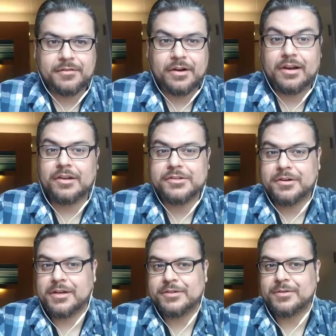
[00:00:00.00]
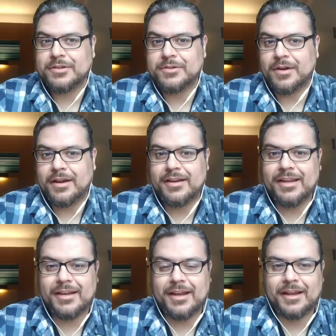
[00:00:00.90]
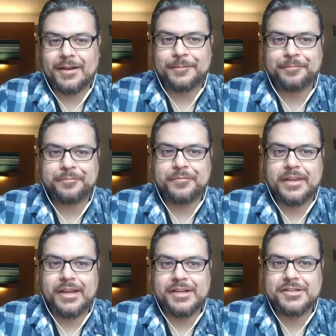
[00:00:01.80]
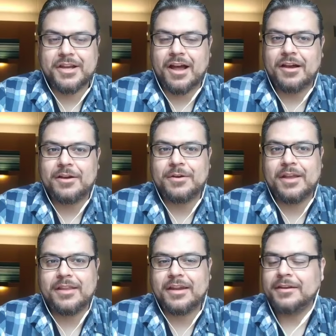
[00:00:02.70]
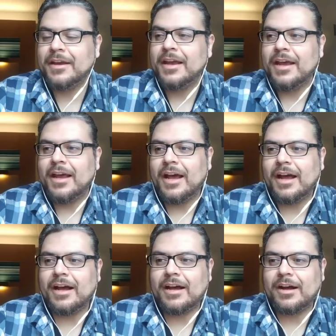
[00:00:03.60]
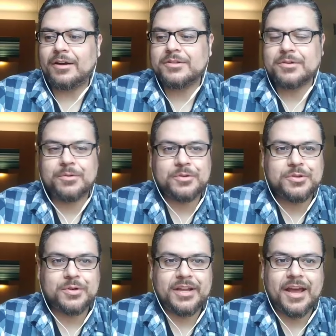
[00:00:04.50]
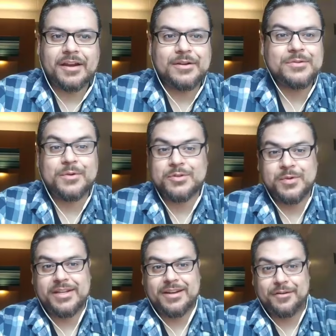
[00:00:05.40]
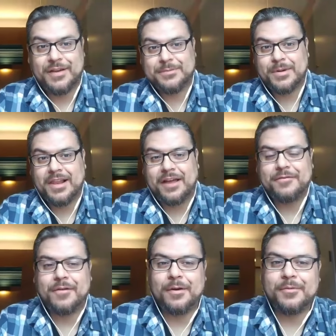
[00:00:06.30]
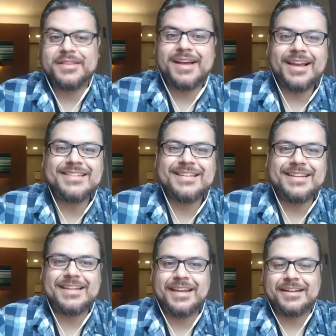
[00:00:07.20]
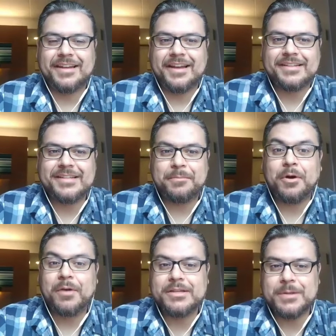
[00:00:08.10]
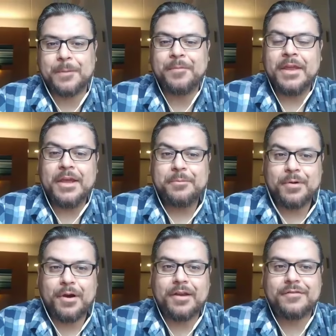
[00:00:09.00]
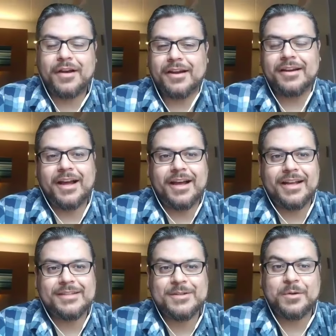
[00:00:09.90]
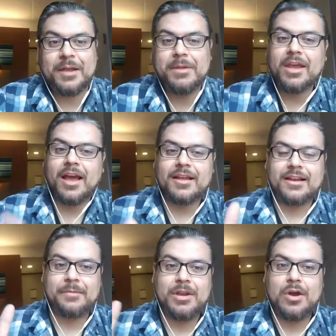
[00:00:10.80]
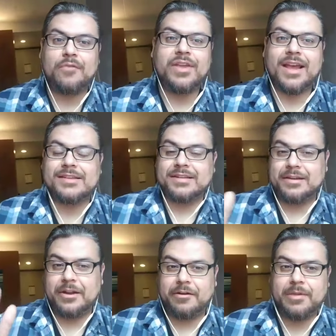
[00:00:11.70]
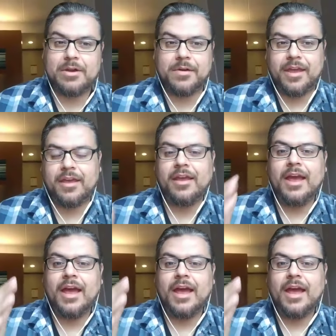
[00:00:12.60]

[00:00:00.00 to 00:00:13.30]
very luxurious restaurant in uh, in Chicago, and then uh, also Giordano's, which we did our Facebook Live from with Tyson and uh, Tim Raueso. So pretty fun. Uh, so let me guys, let me know if you guys can hear me okay.